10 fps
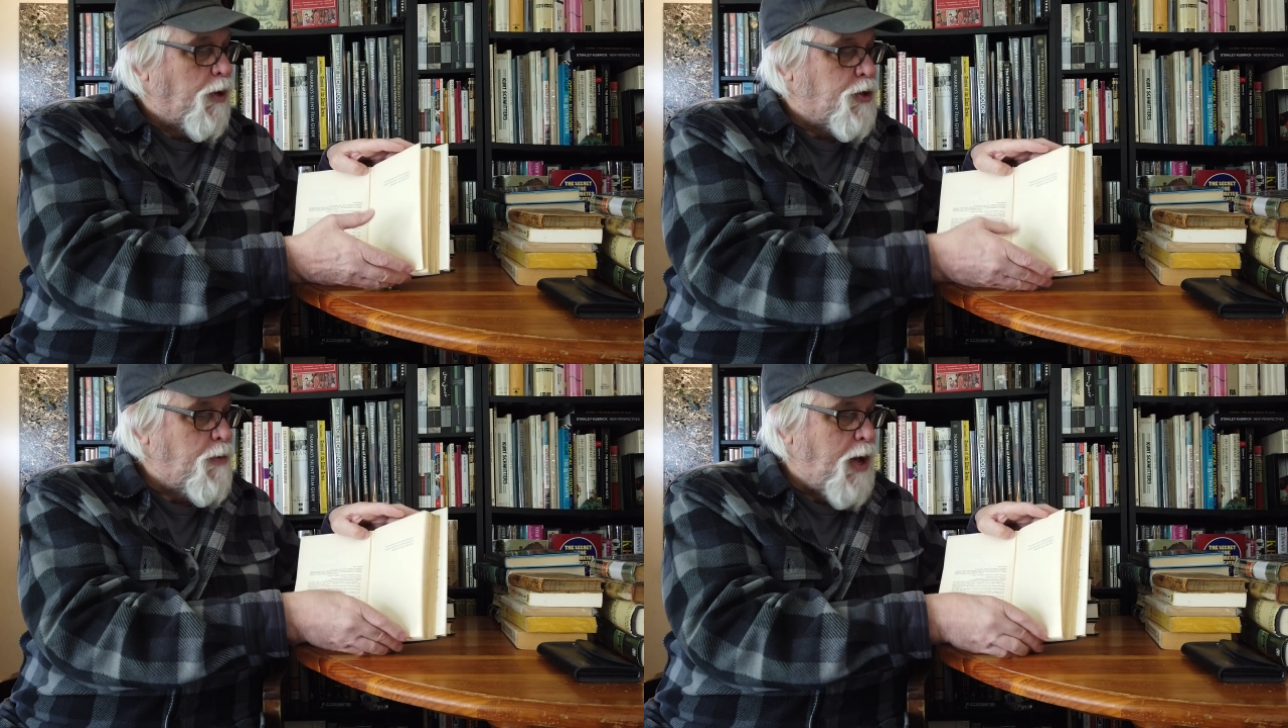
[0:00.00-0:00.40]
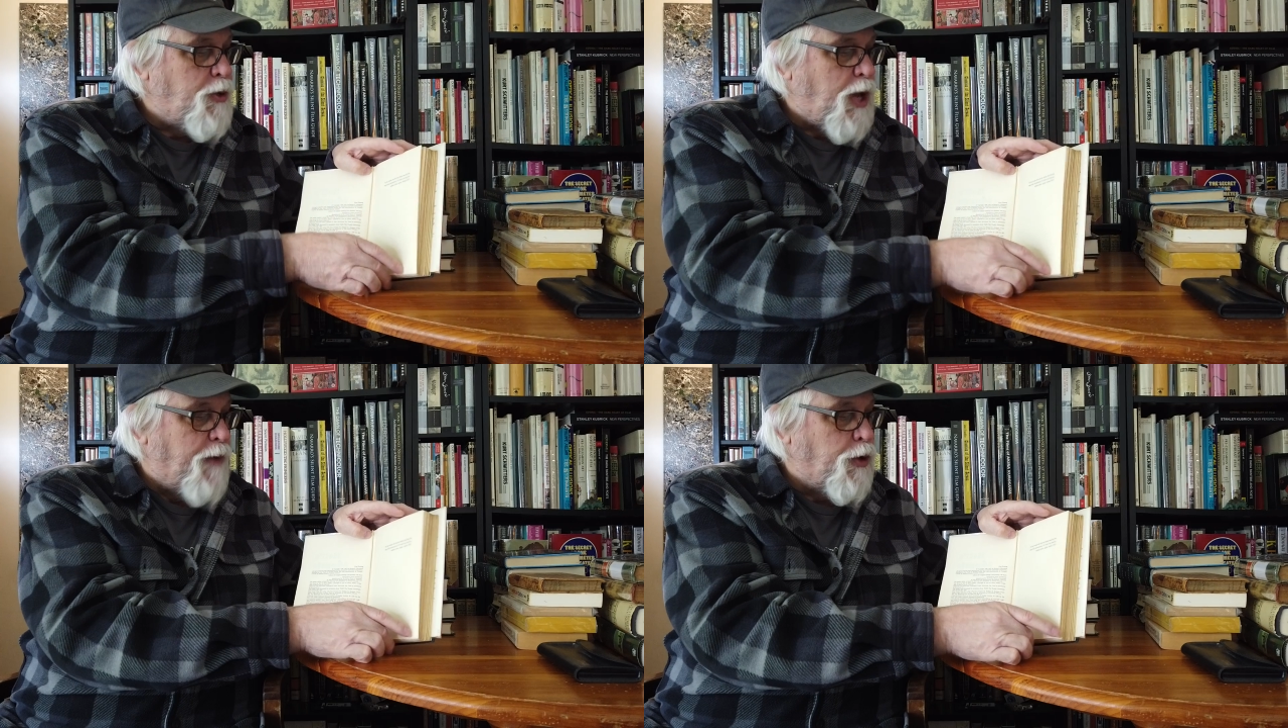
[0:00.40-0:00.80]
Well,
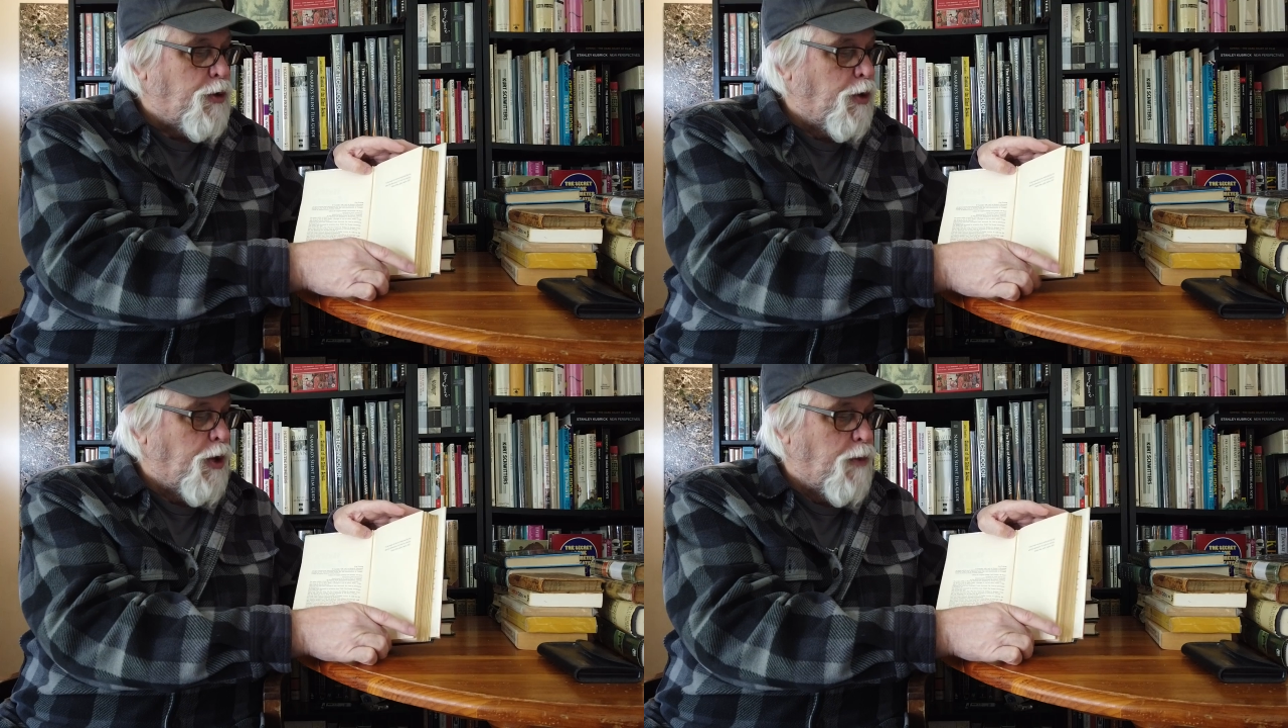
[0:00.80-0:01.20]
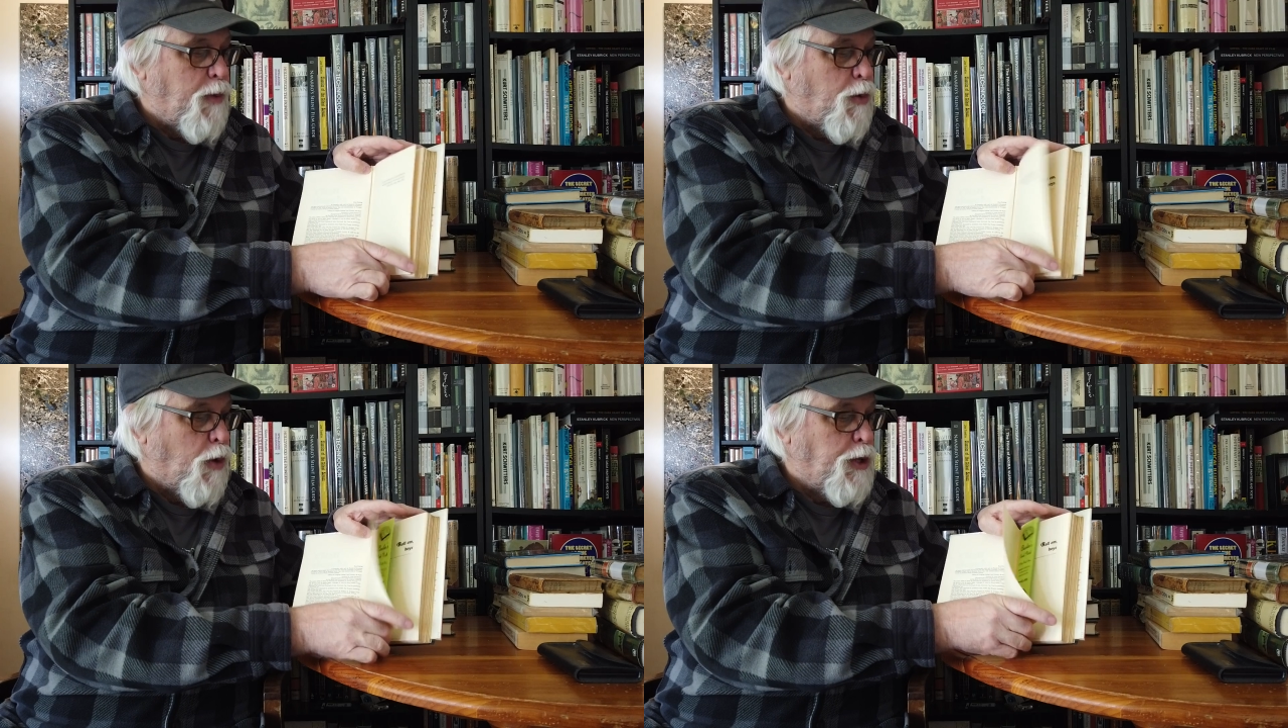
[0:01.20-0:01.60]
sometimes you have to do a little
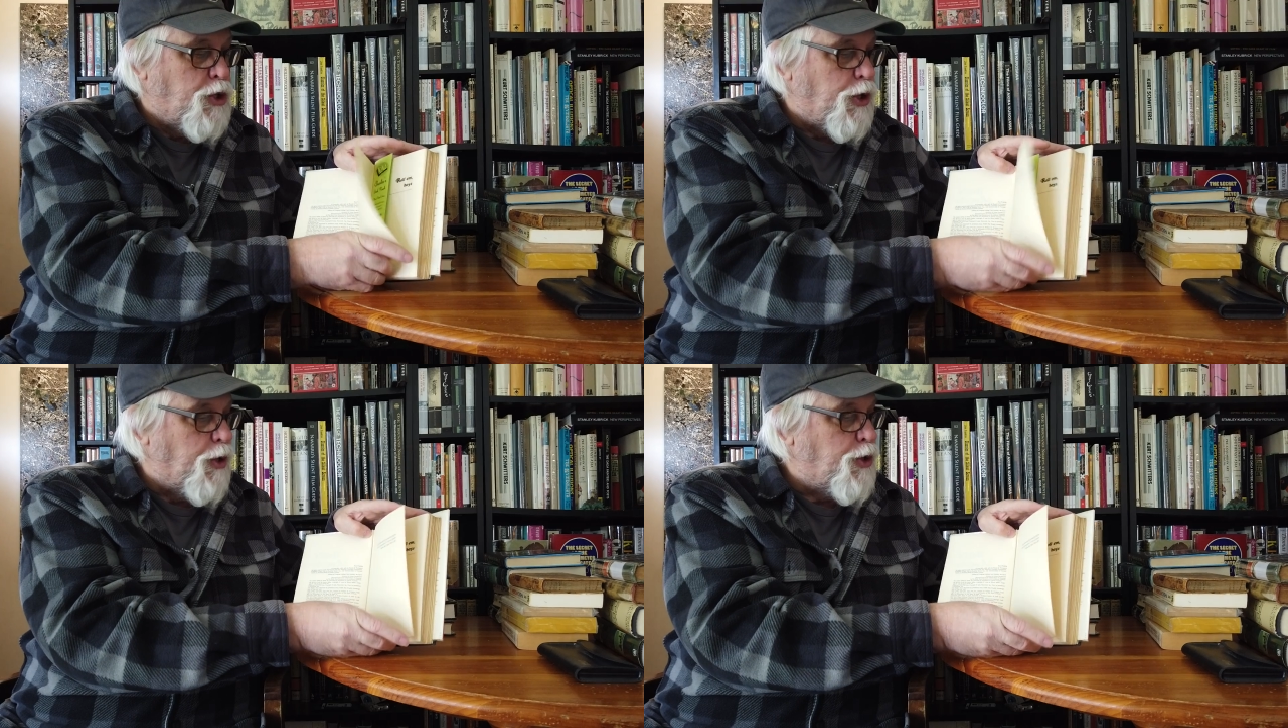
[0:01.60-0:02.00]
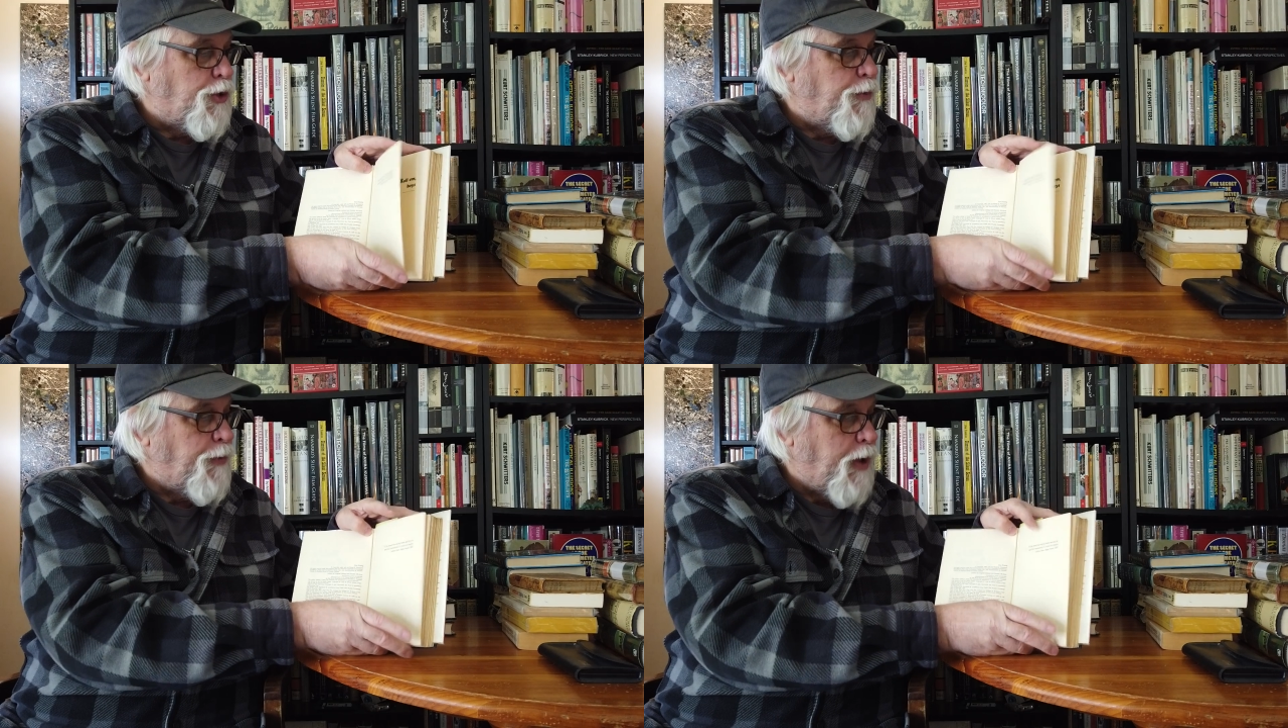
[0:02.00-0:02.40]
bit more
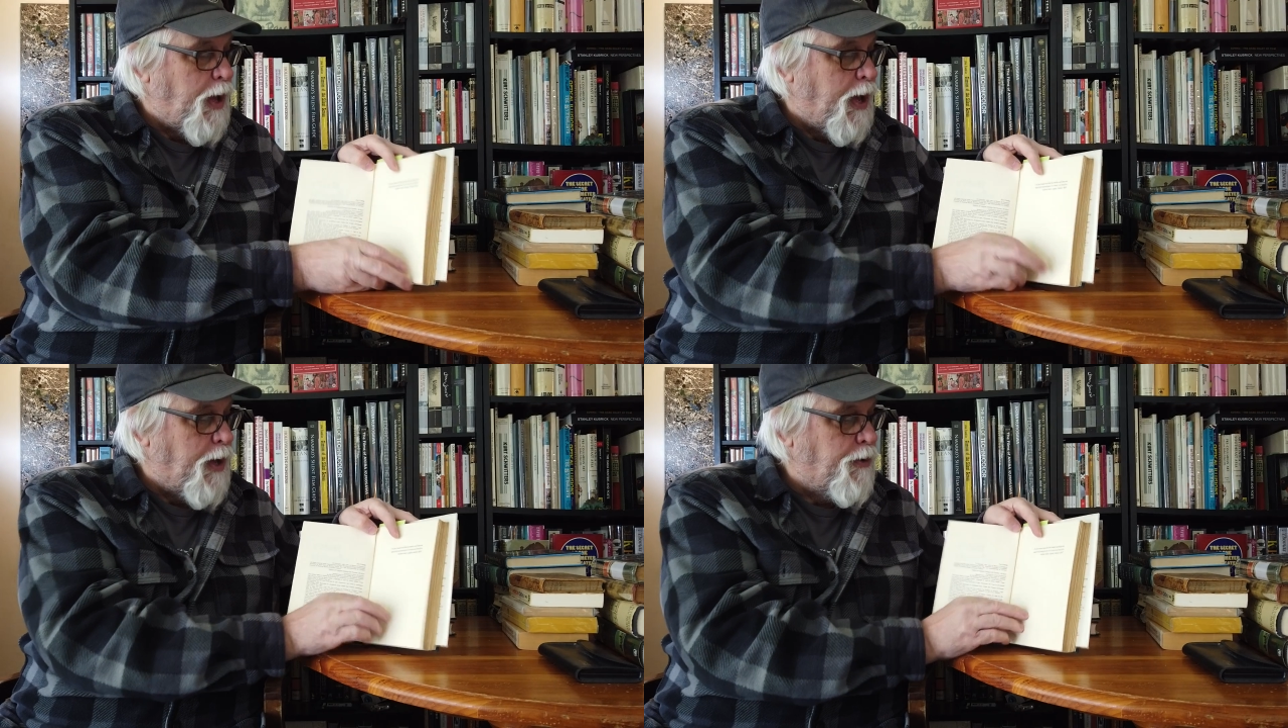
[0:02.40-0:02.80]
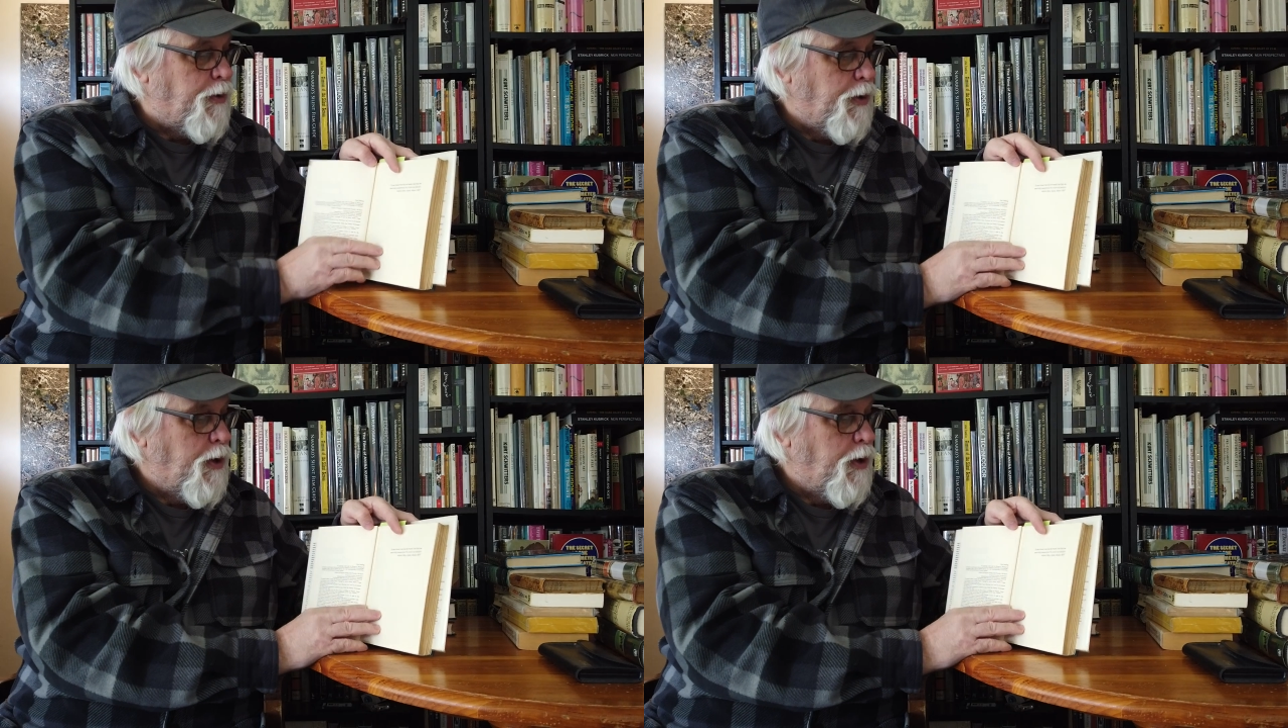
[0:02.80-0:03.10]
research, and